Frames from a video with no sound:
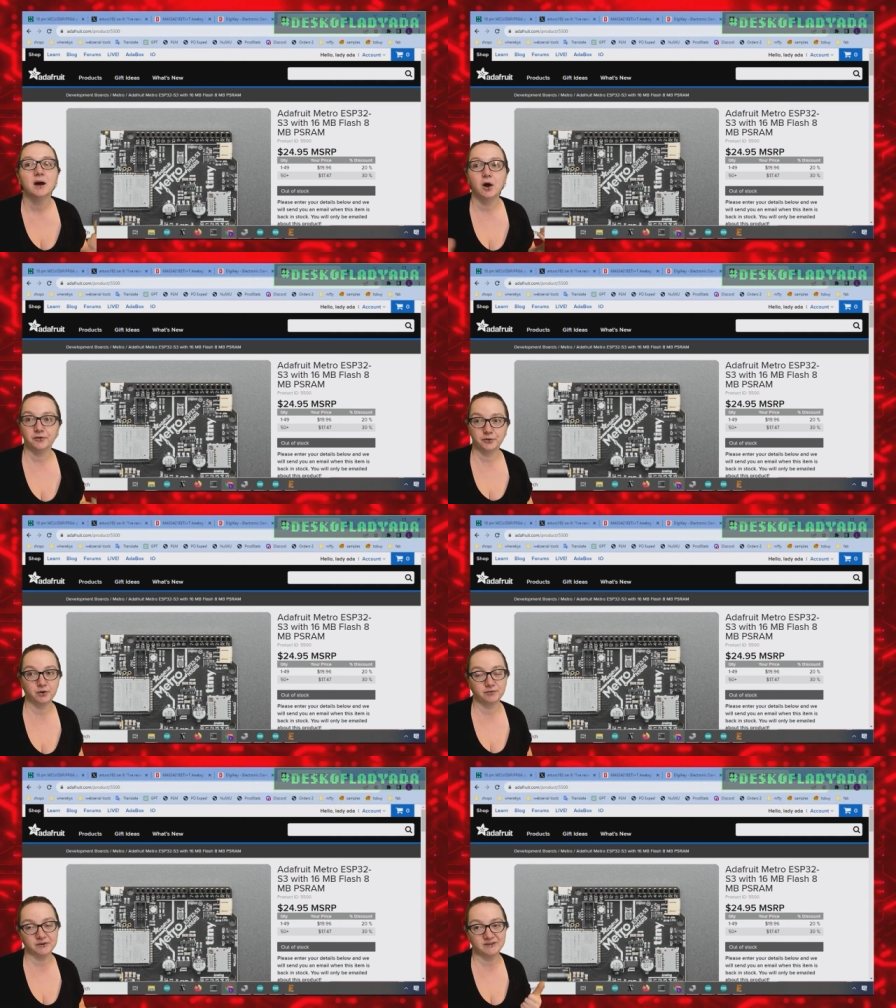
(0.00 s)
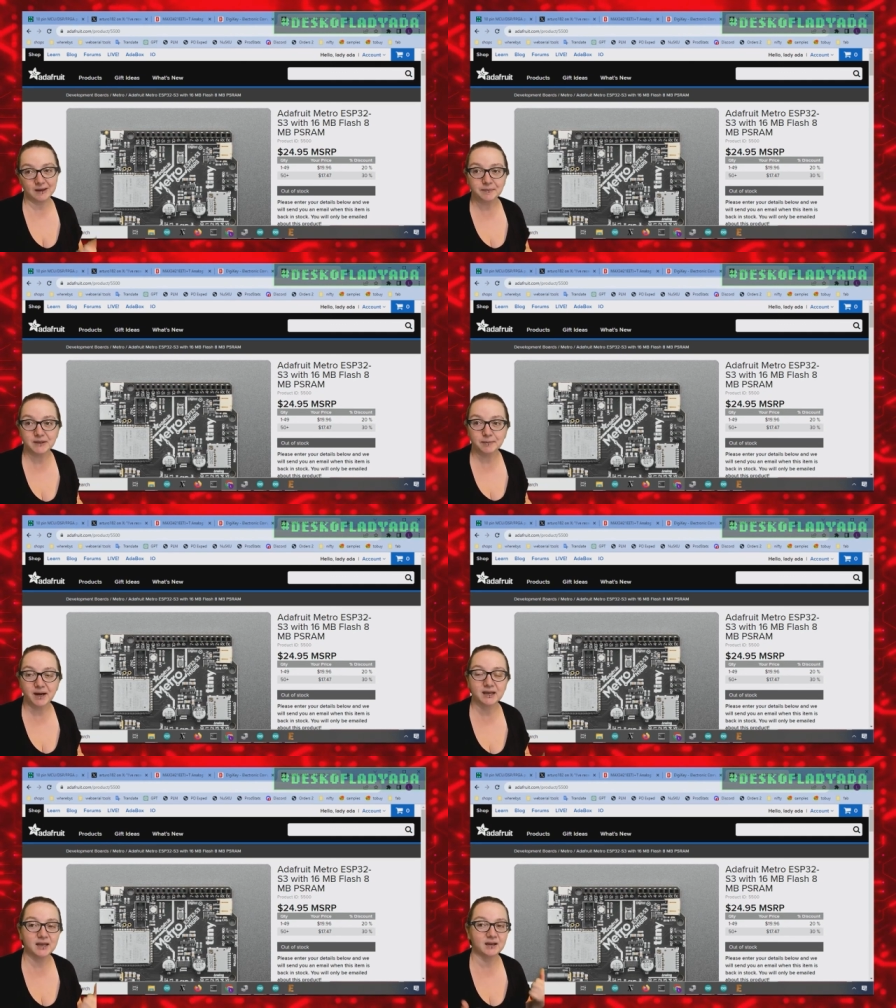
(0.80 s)
Also great for step
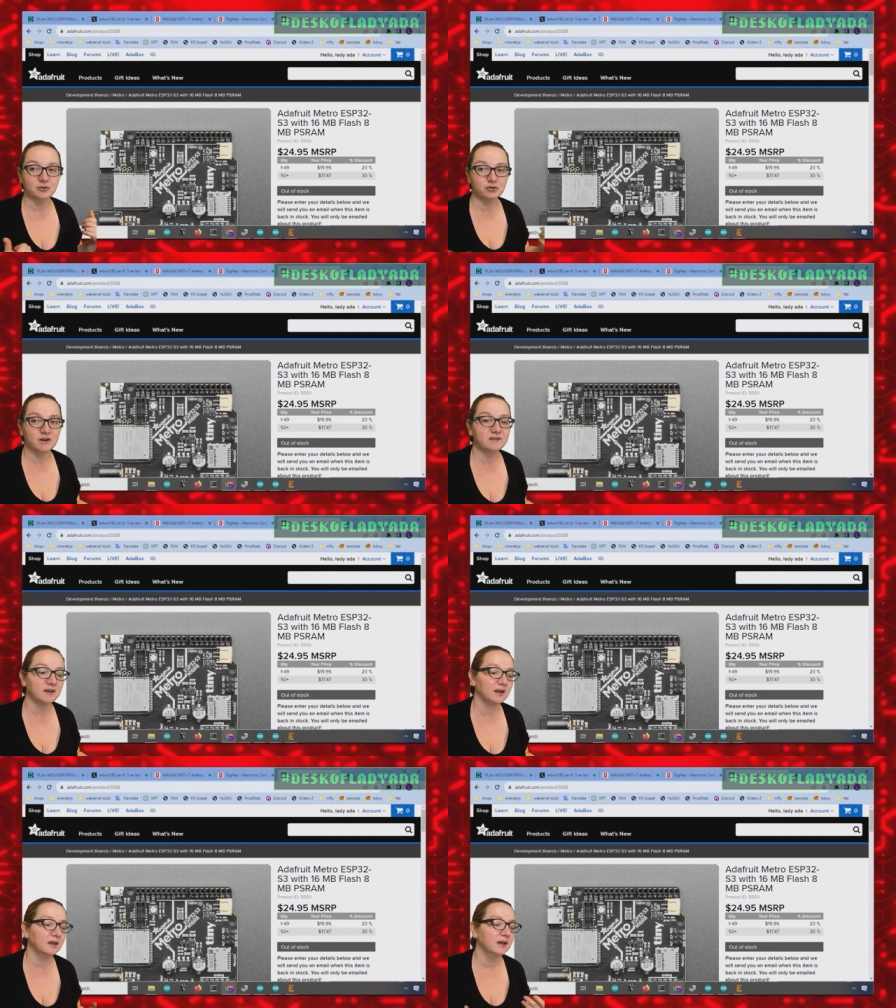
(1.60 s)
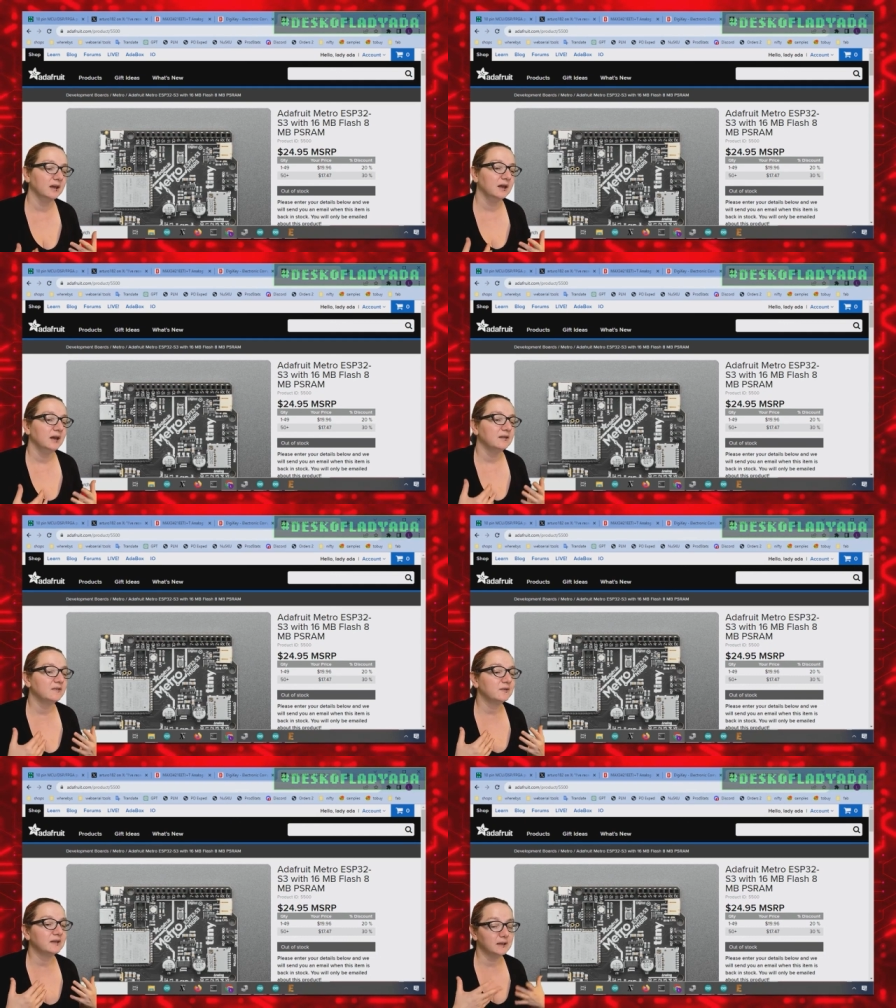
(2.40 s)
debugging and tracing.
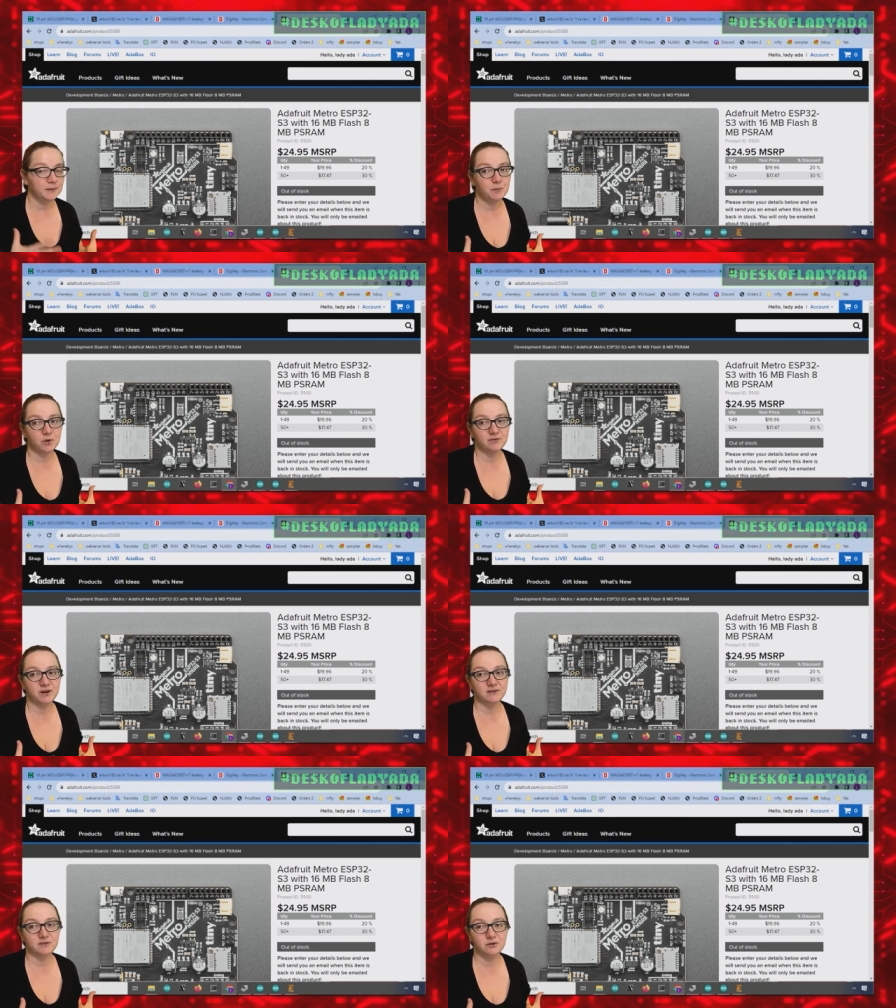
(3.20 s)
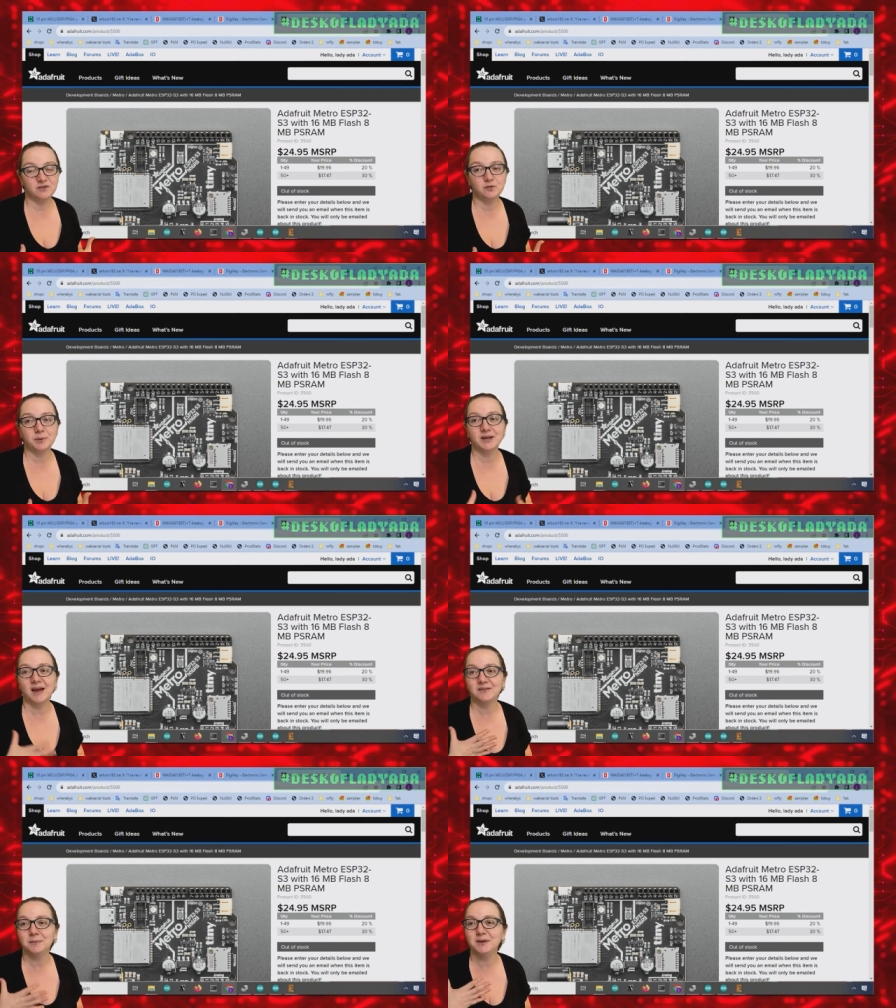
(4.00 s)
So it's a little bit more advanced usage, but it
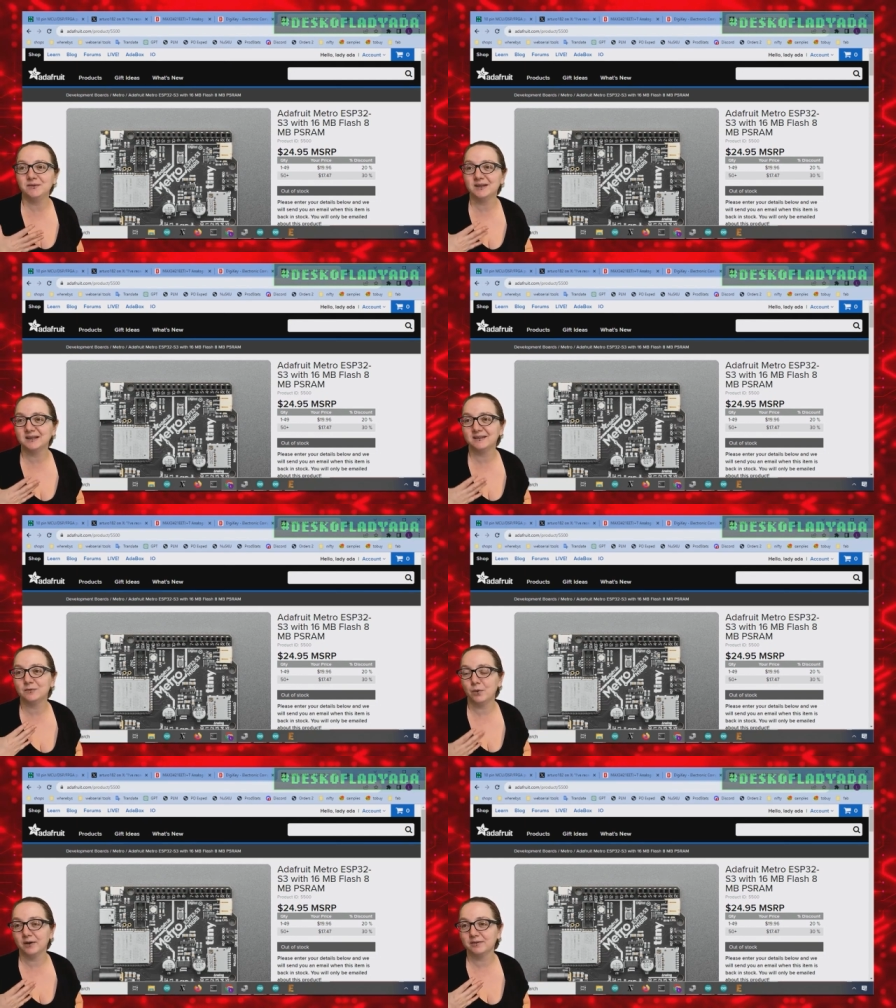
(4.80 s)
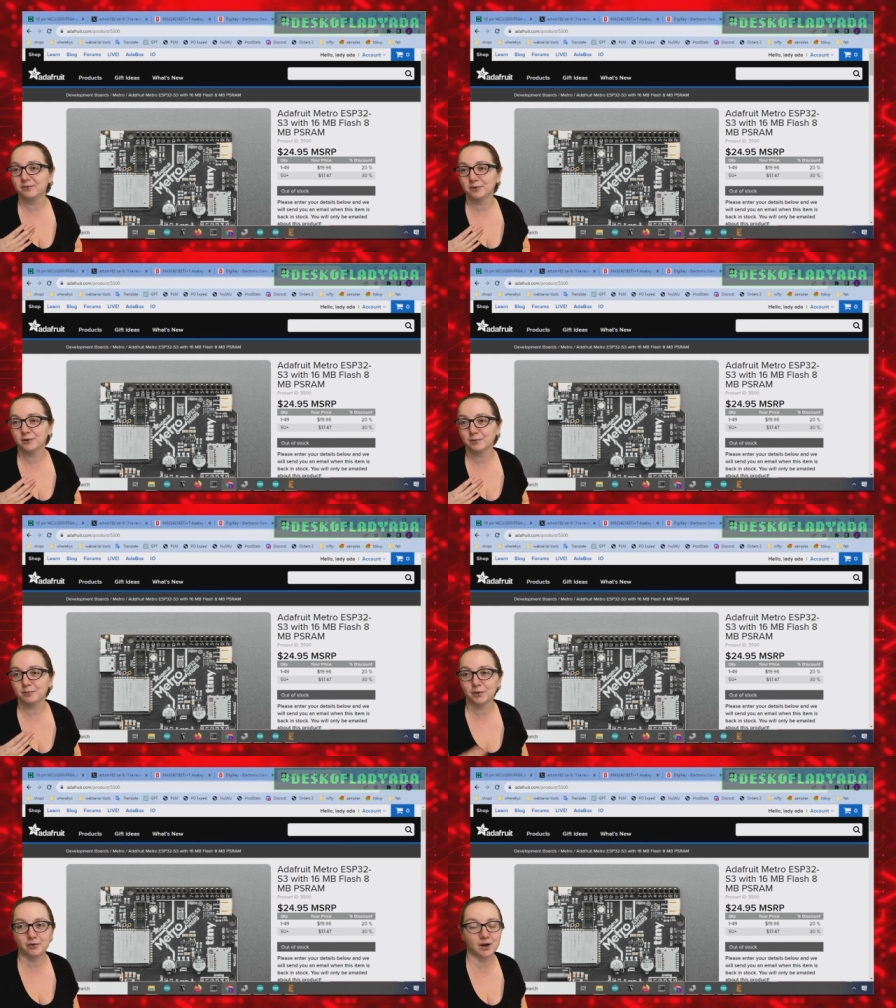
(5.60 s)
has to be used at least once for
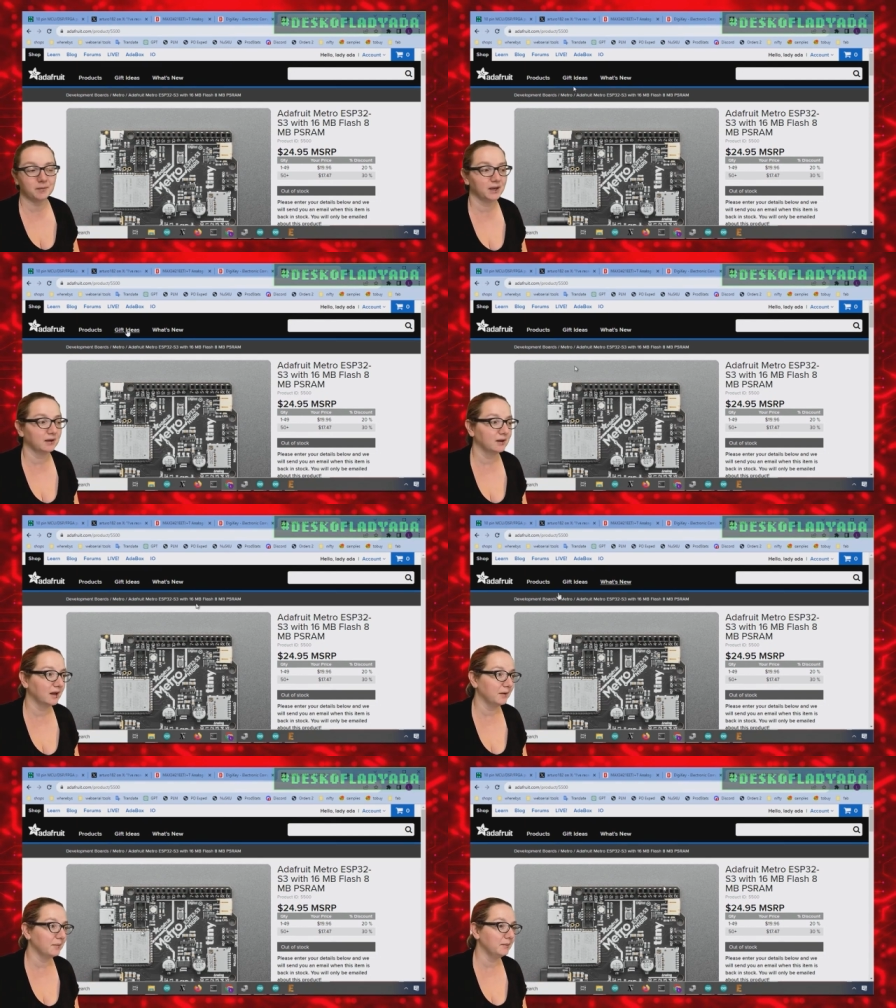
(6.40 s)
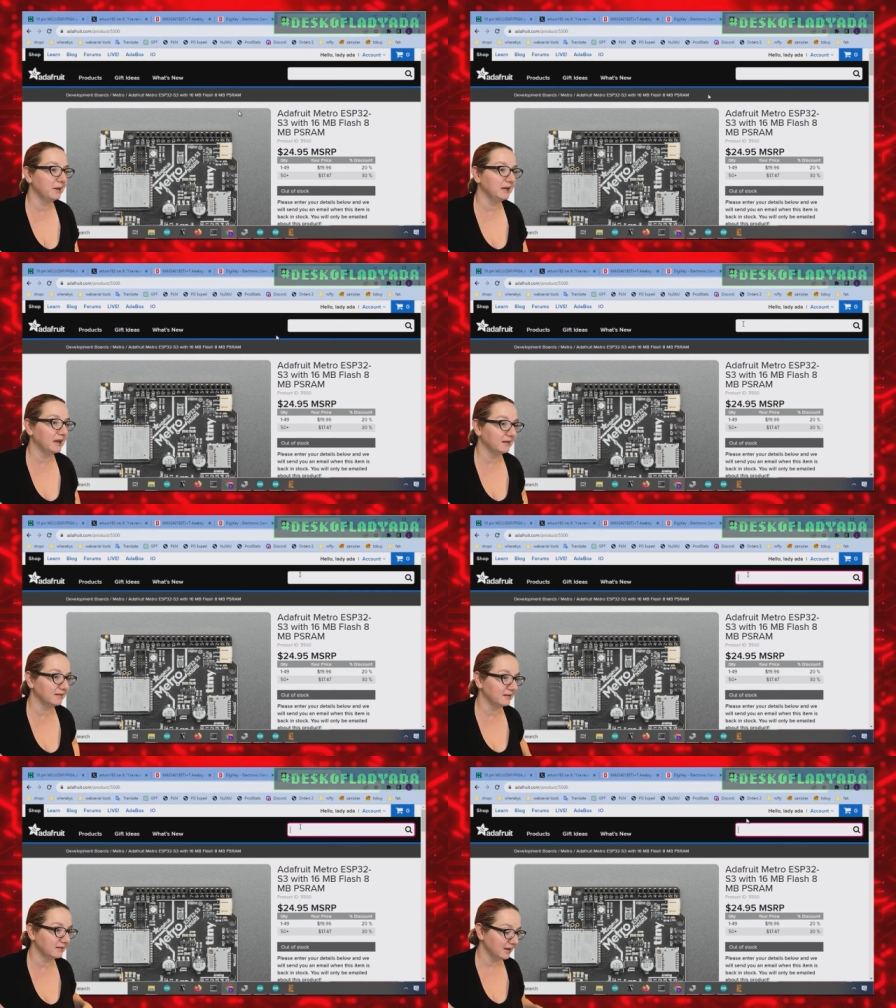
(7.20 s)
programming um, in many
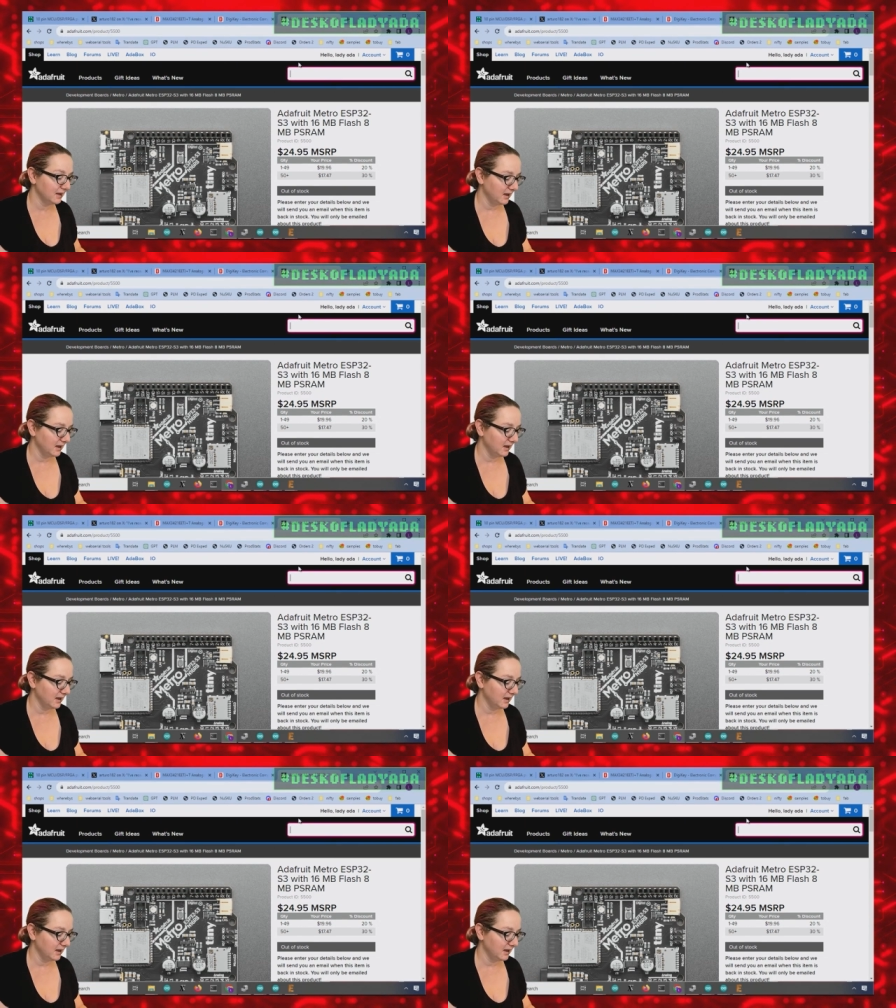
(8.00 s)
cases.